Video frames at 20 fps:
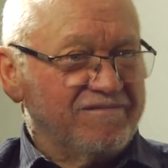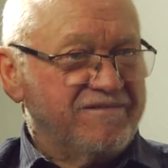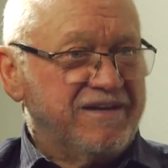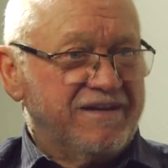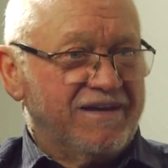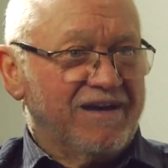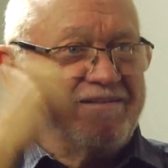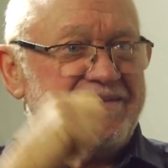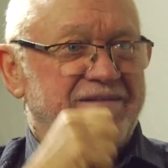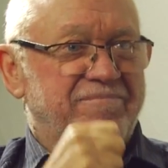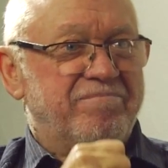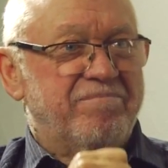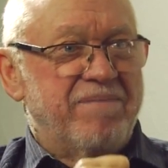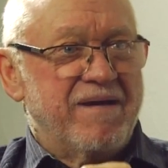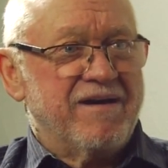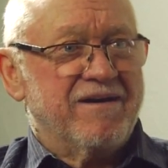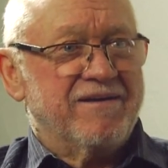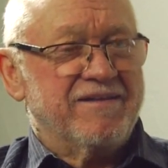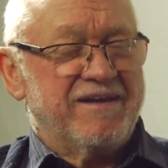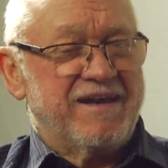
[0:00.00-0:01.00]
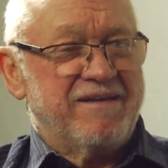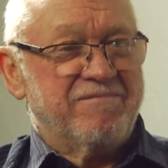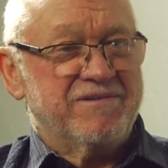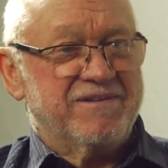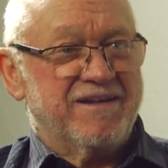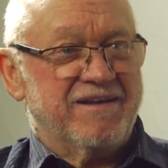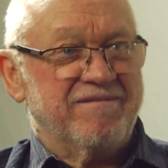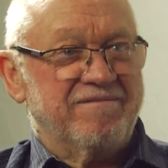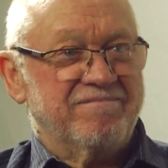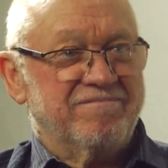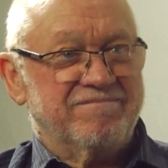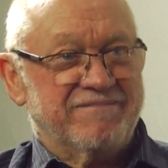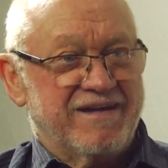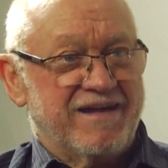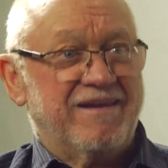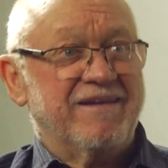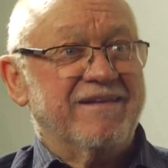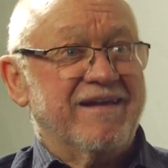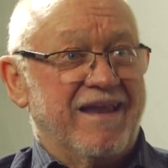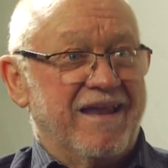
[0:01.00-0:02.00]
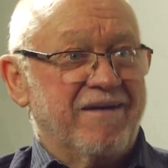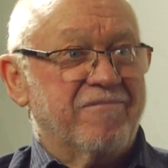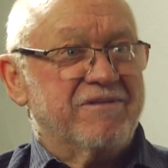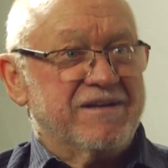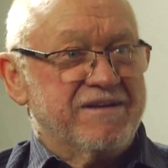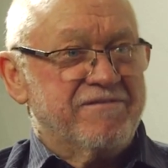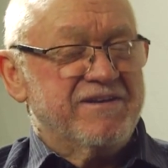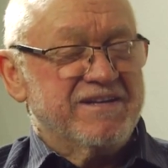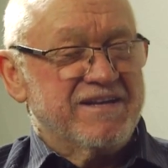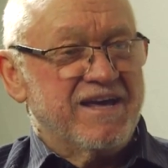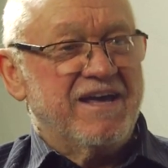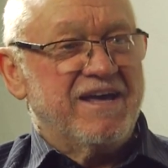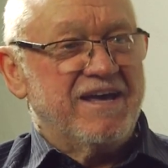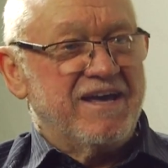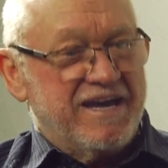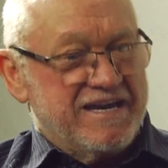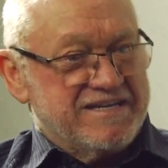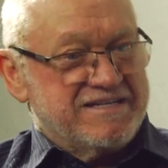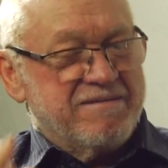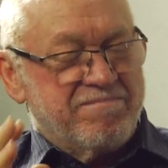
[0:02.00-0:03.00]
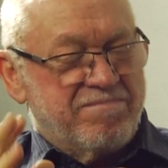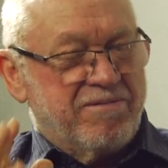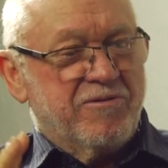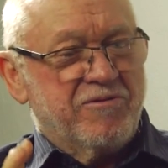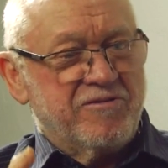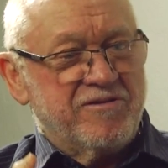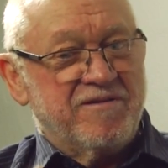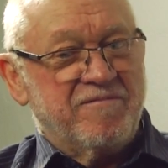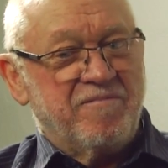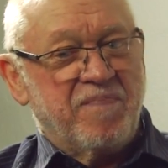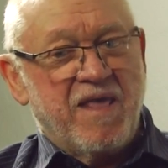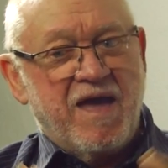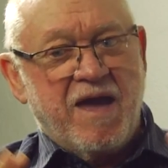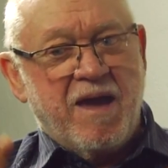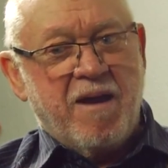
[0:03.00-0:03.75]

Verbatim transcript: you know the bang on the head with the nulla nulla whatever is important.